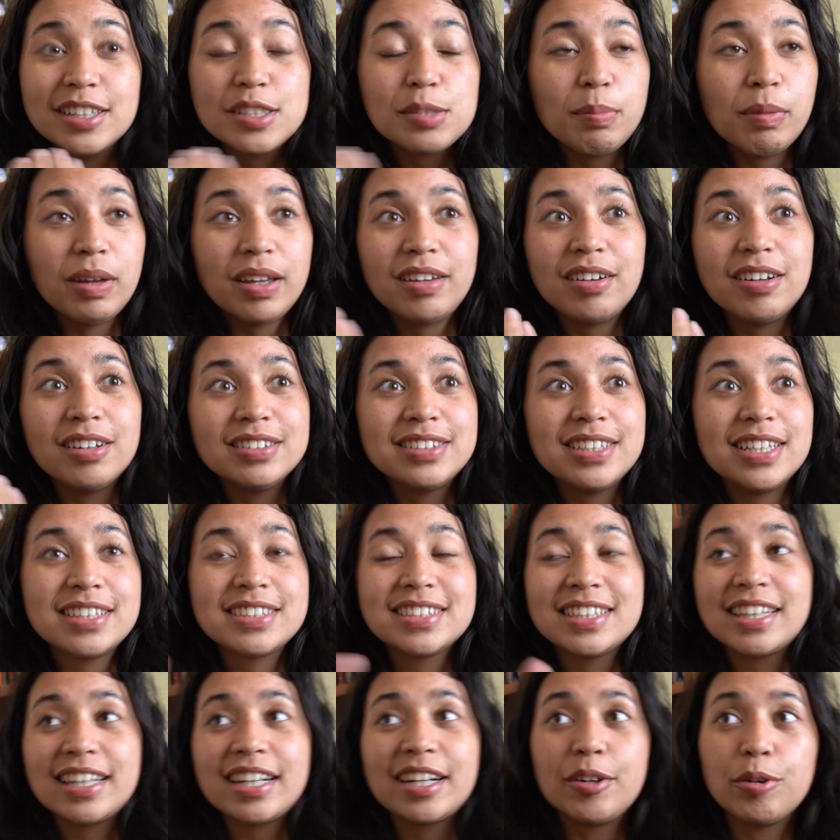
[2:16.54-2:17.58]
my contacts,
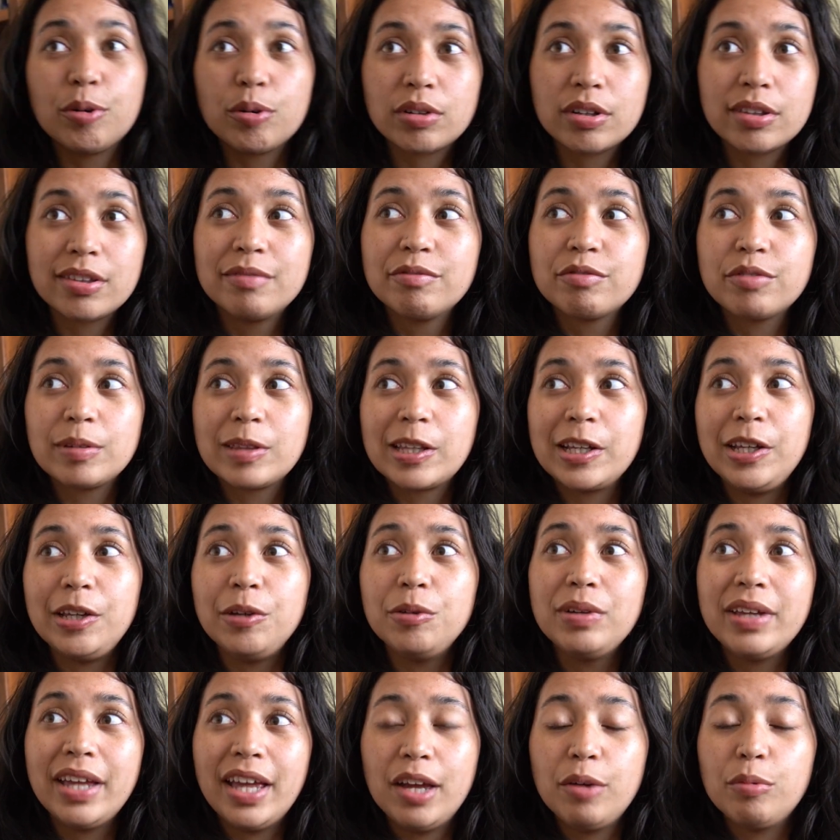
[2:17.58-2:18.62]
and then I order them from the
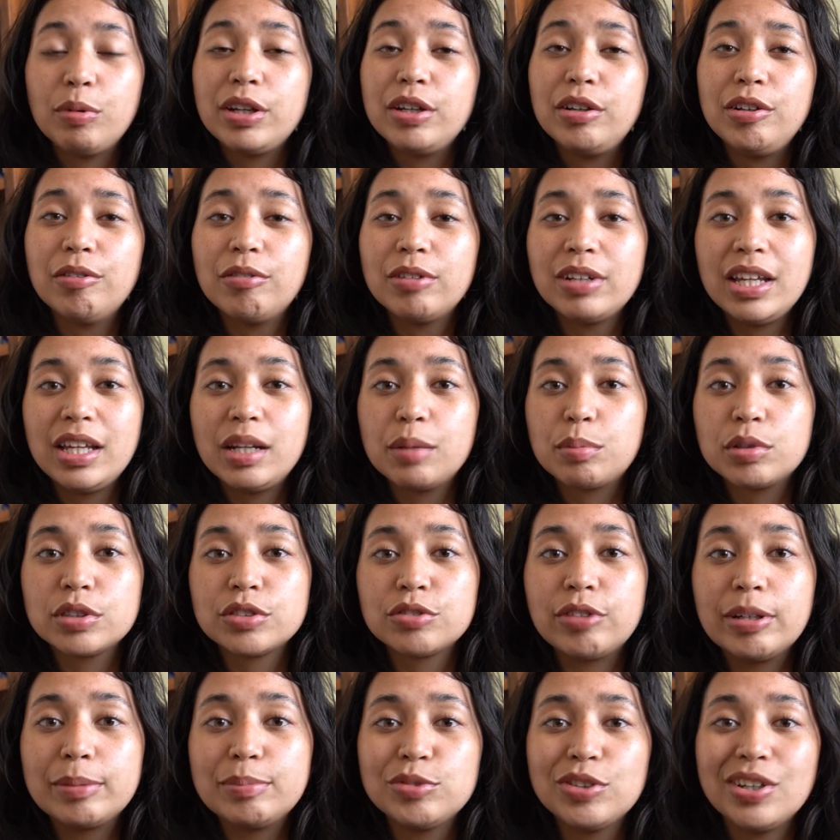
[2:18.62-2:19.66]
UK where you don't need a
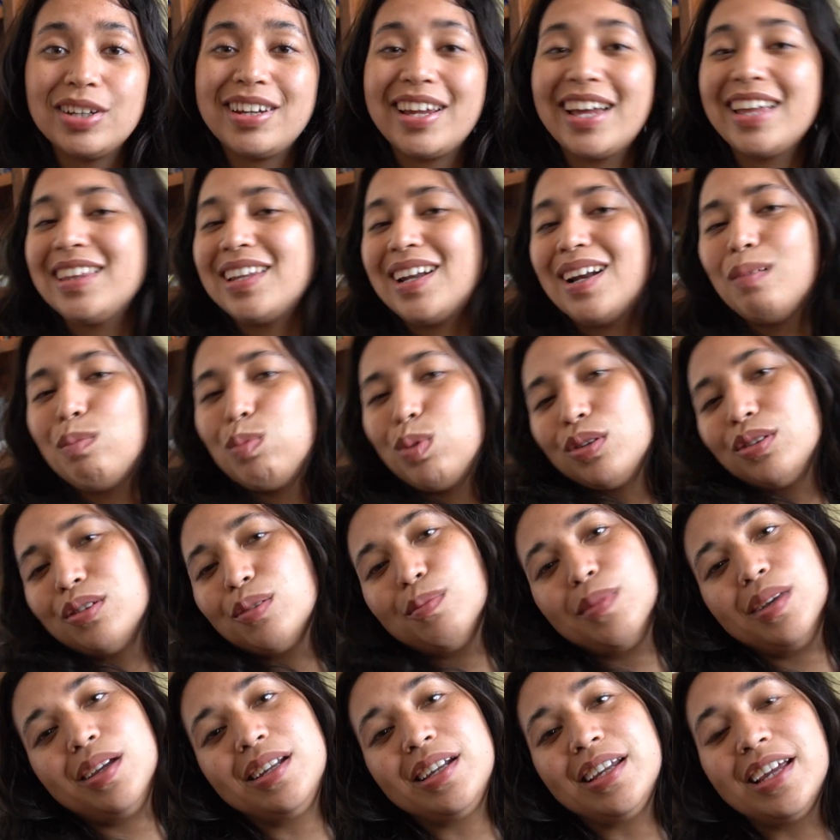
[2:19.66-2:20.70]
prescription, and then I put them
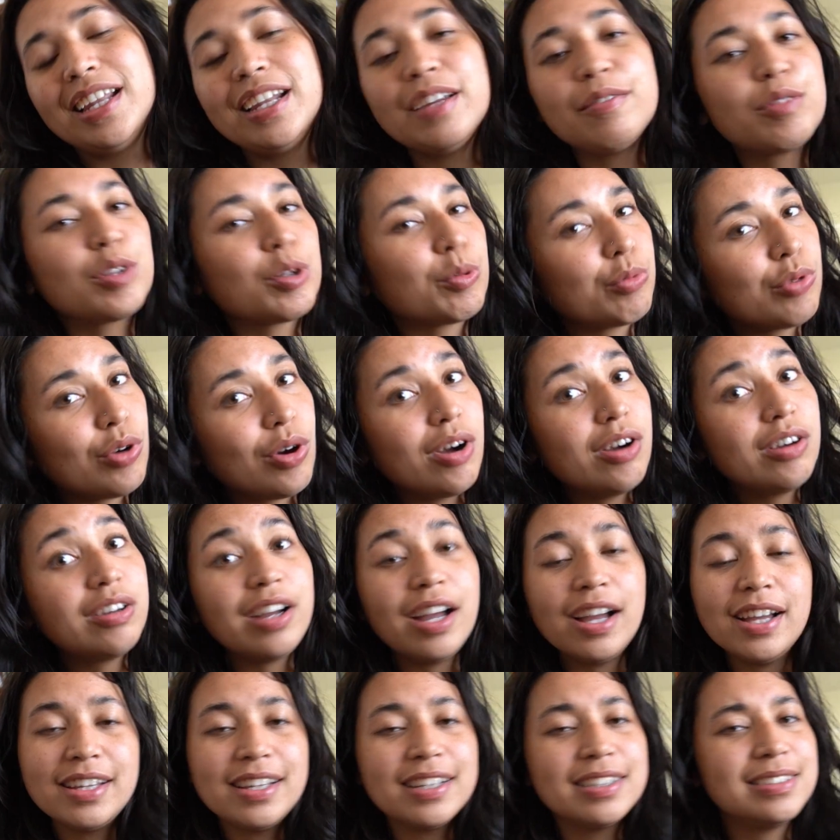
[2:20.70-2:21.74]
in, and if they're wrong,
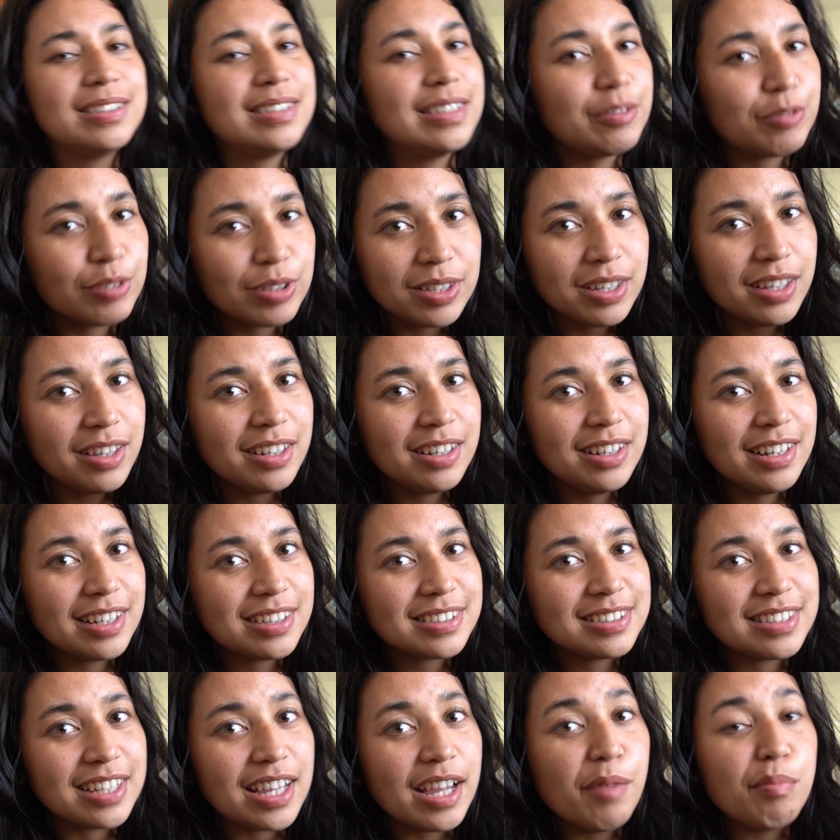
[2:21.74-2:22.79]
I guess differently the next
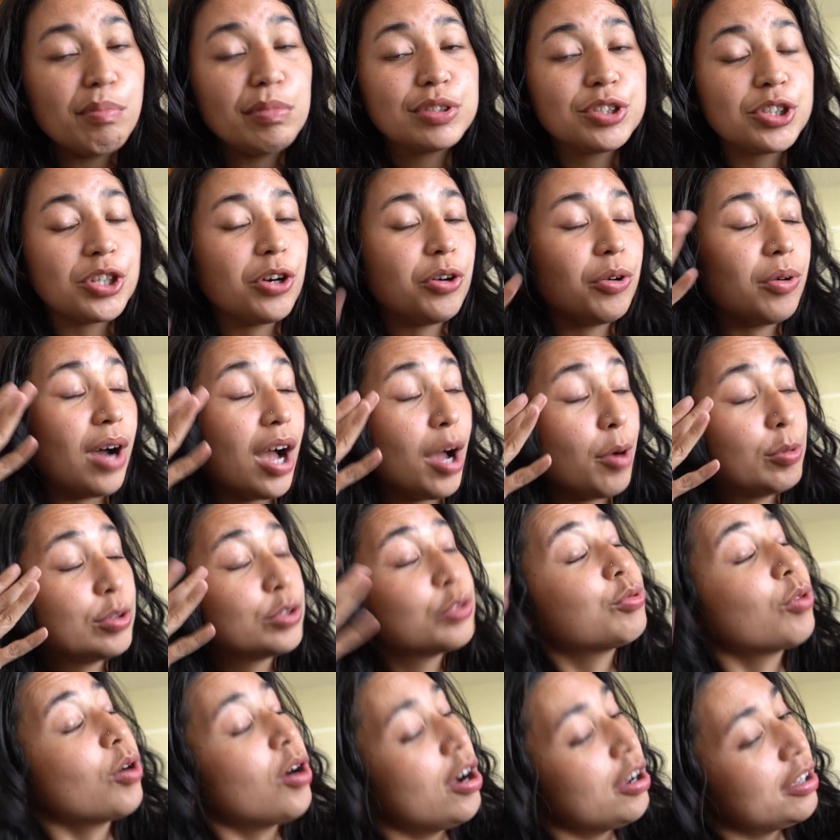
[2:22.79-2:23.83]
time. So I was
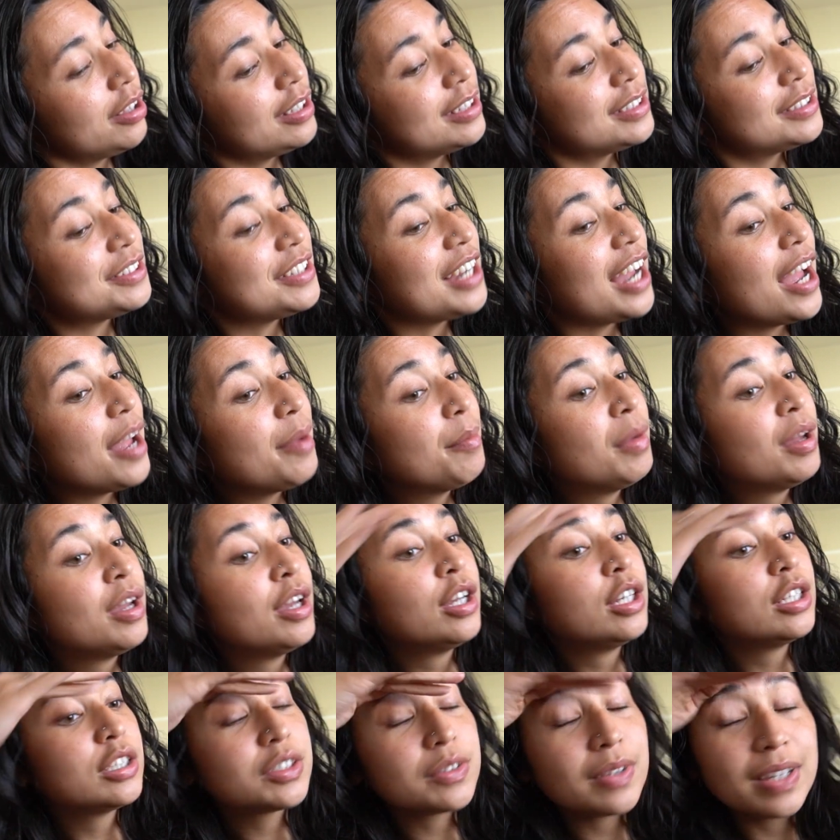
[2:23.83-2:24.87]
wrong this time,
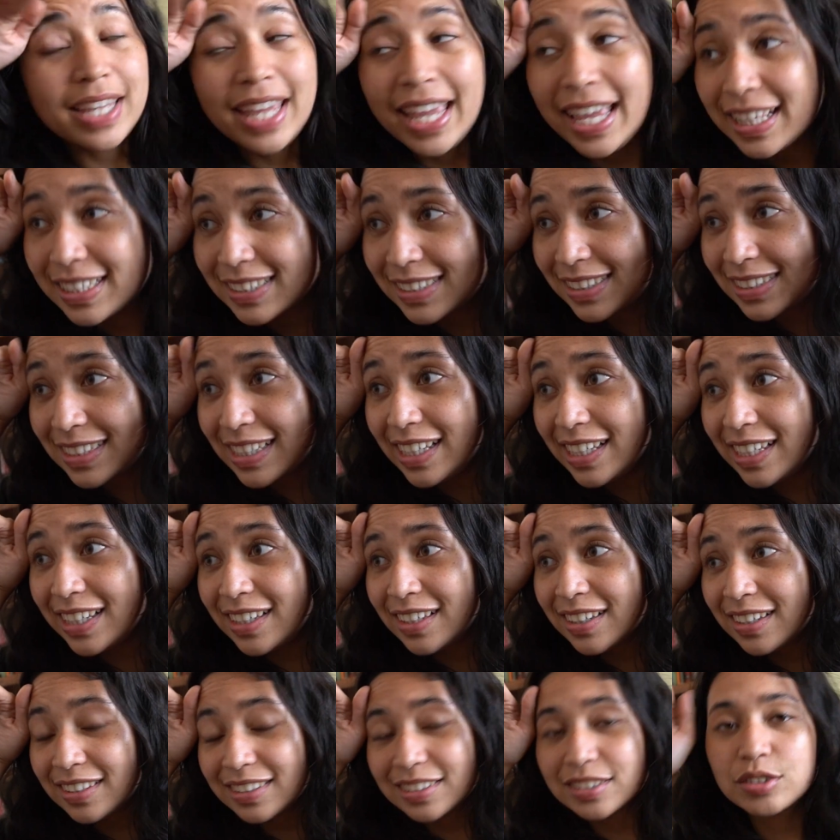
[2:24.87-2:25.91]
so I can't see.
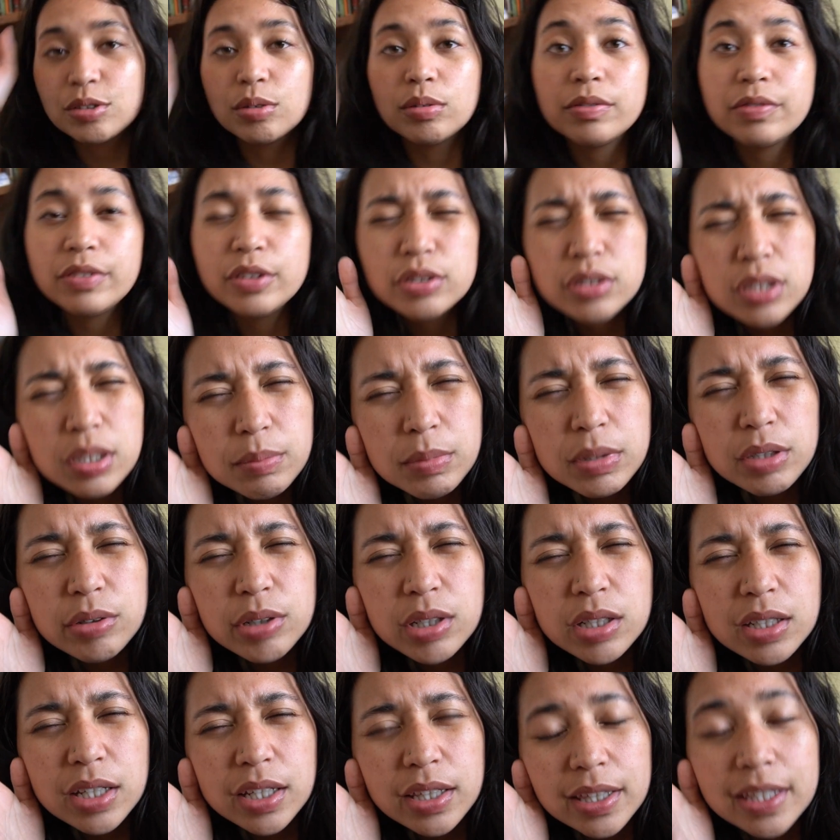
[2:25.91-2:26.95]
So if you see me
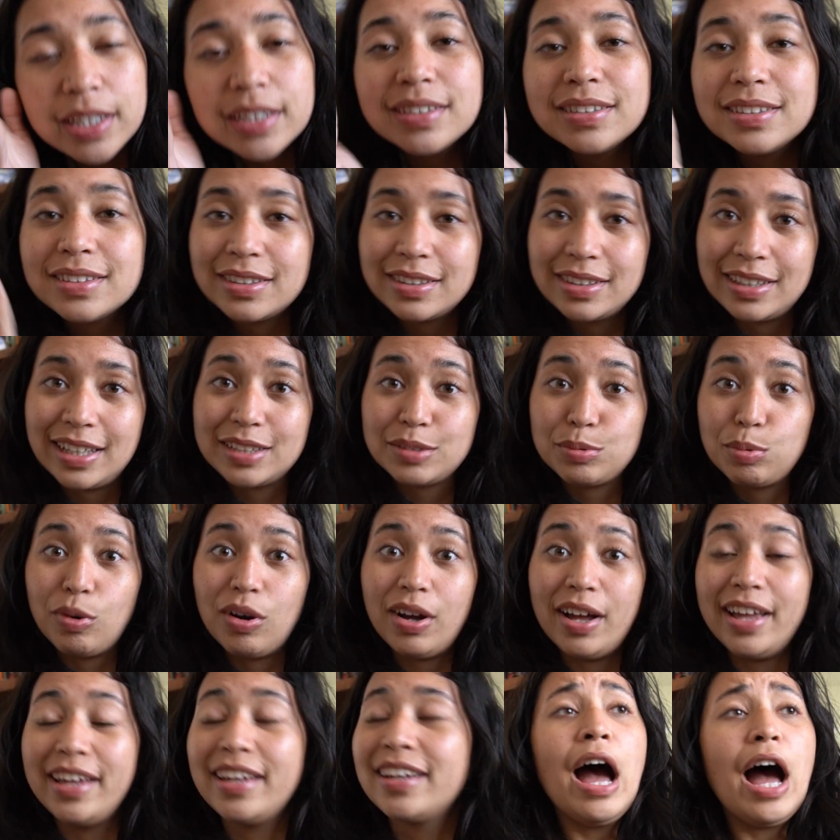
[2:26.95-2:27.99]
doing like this, that's
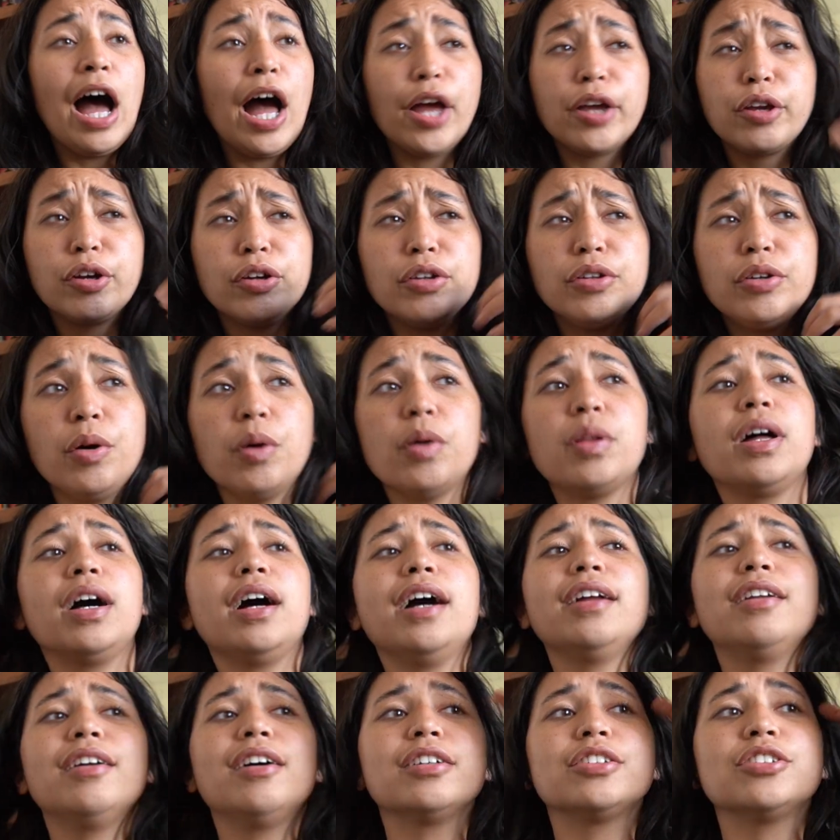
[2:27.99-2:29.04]
why. I could go to the eye
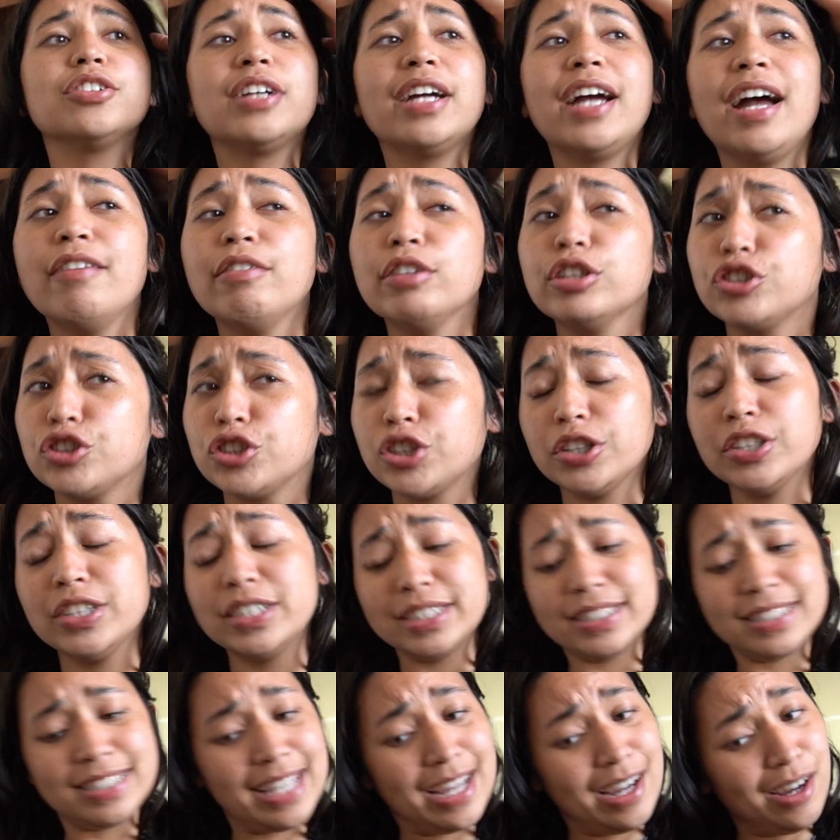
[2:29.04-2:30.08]
doctor. I have
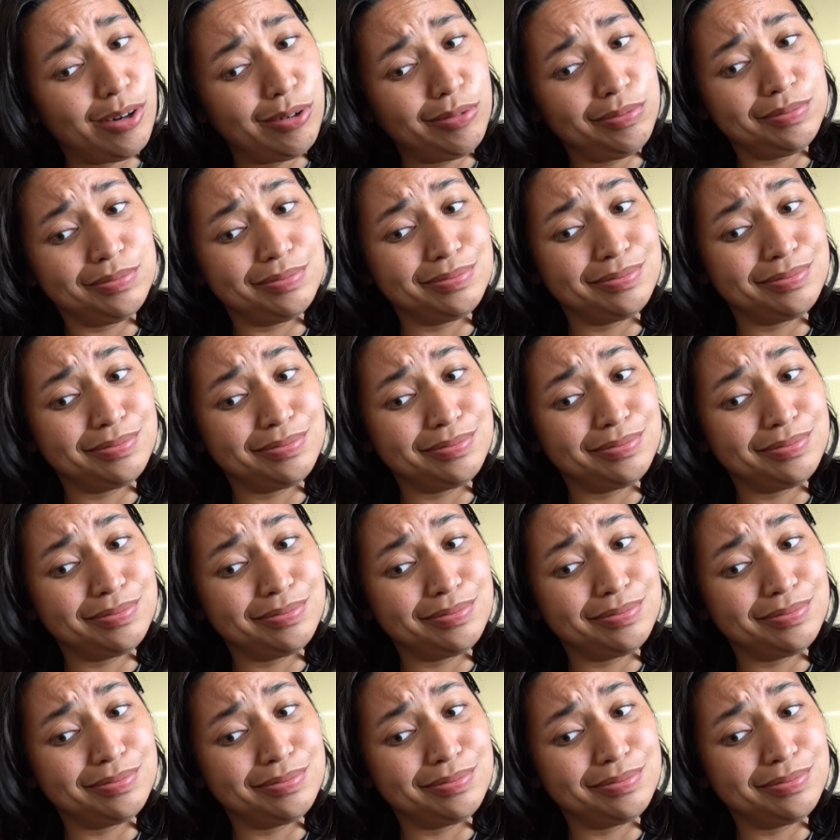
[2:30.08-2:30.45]
insurance now.